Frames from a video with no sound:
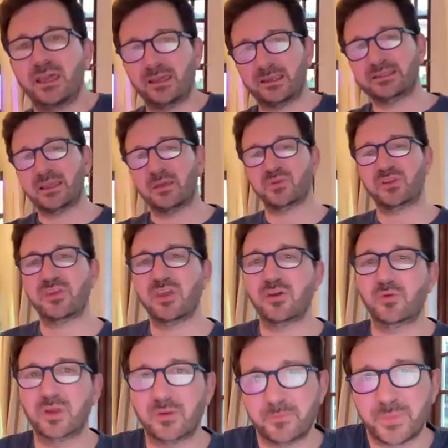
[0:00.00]
accept
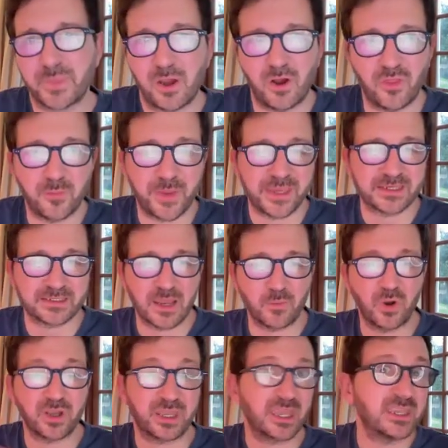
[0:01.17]
Ethereum on the Base
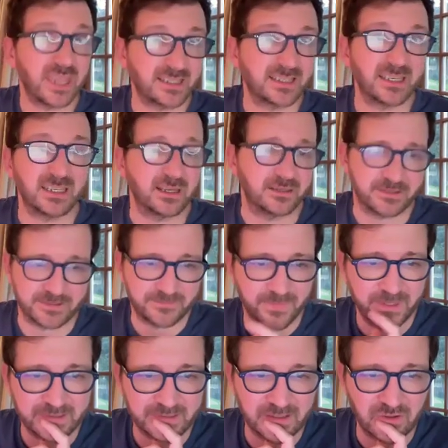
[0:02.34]
network? Yes, it does.
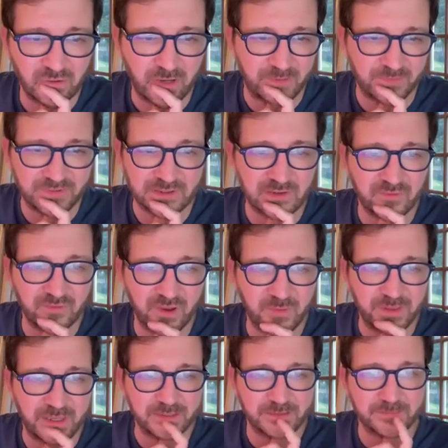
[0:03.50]
So you're absolutely fine with
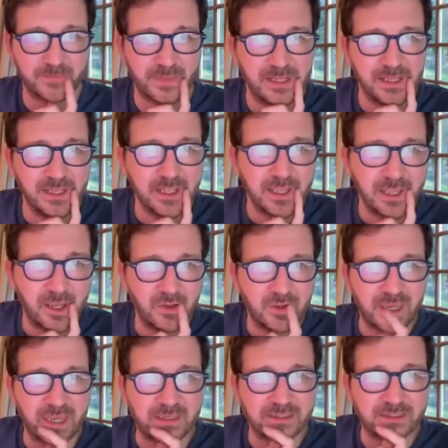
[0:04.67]
that.
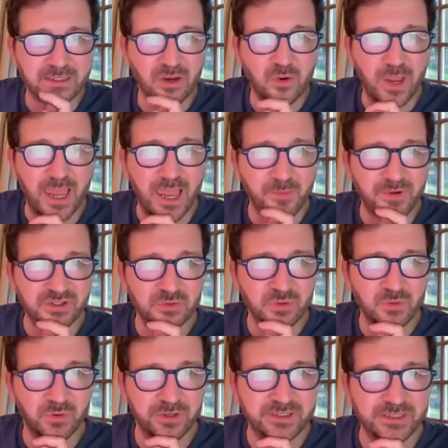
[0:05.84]
Okay, so how much do we
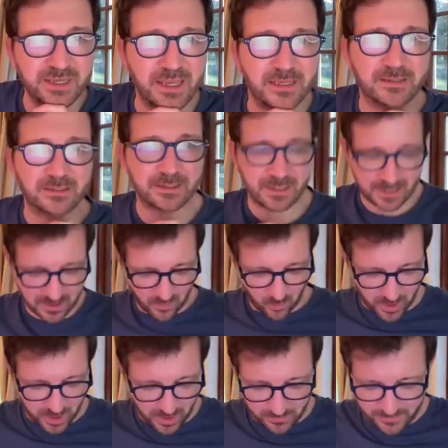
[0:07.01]
want to send?
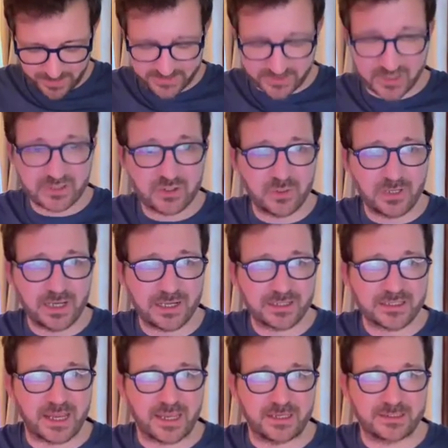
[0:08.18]
Well, let's just do a little
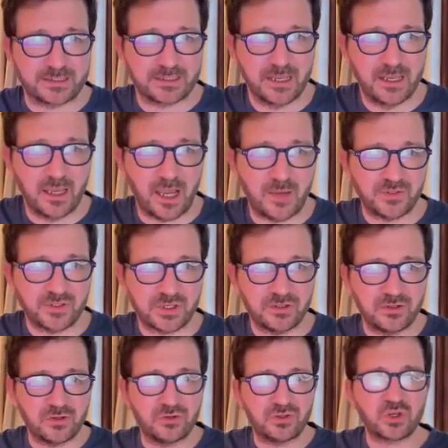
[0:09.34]
test. I'm just going to
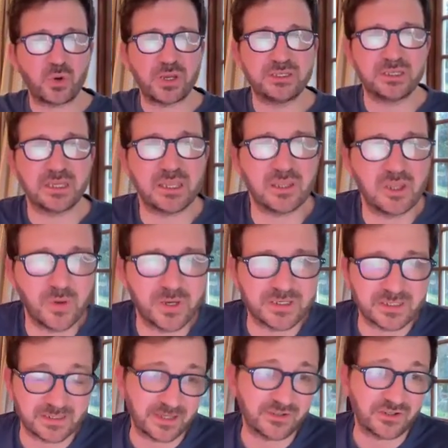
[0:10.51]
do 20 US.
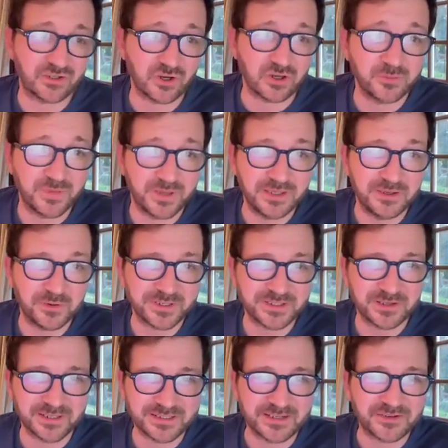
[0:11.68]
It's actually showing US
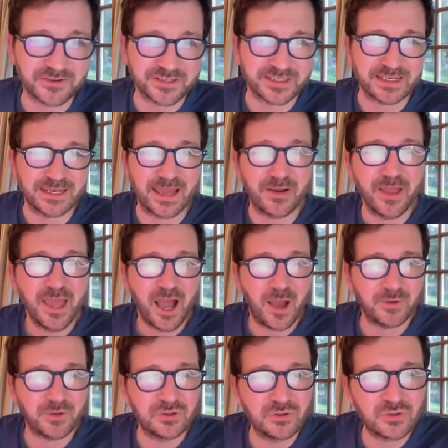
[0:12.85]
dollars, interestingly now. I'm
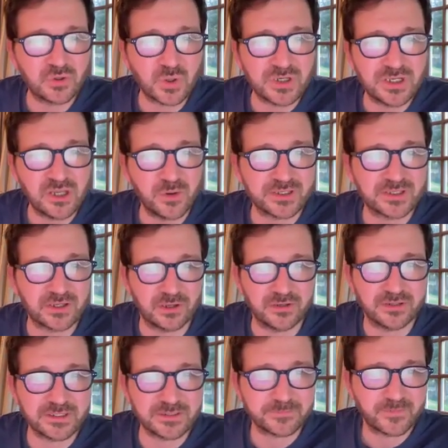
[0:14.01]
going to do 20 US
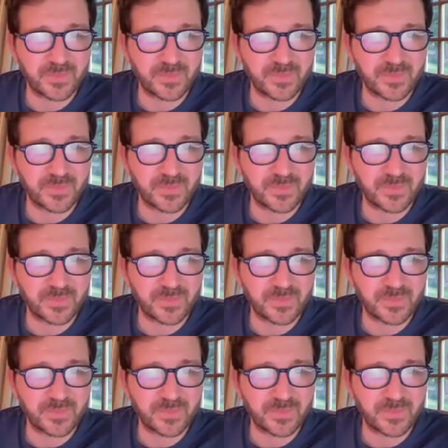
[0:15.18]
dollars,